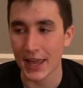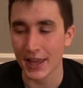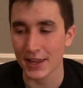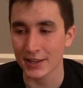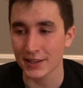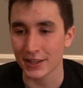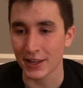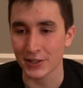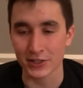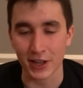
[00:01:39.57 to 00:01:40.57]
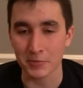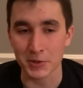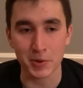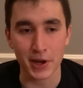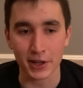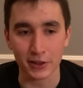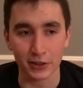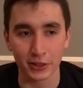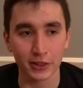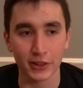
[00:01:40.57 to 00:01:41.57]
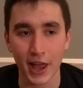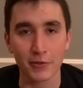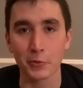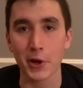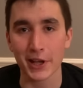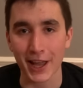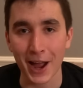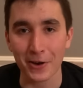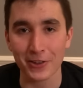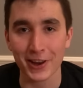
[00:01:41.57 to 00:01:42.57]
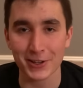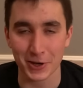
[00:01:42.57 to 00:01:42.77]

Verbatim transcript: and it just, I'm spending every waking hour there.